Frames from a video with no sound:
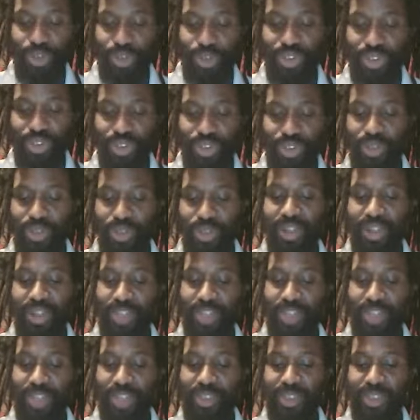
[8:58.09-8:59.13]
that you are not
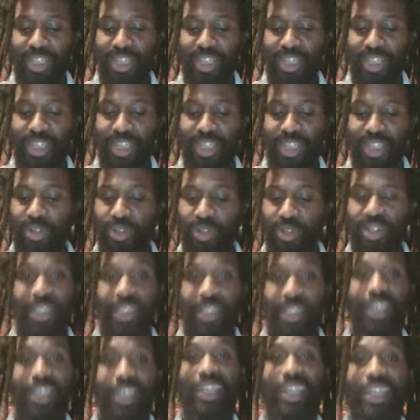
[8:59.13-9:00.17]
being a hypocrite
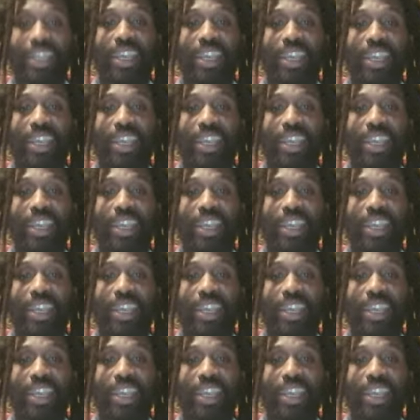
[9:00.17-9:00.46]
in any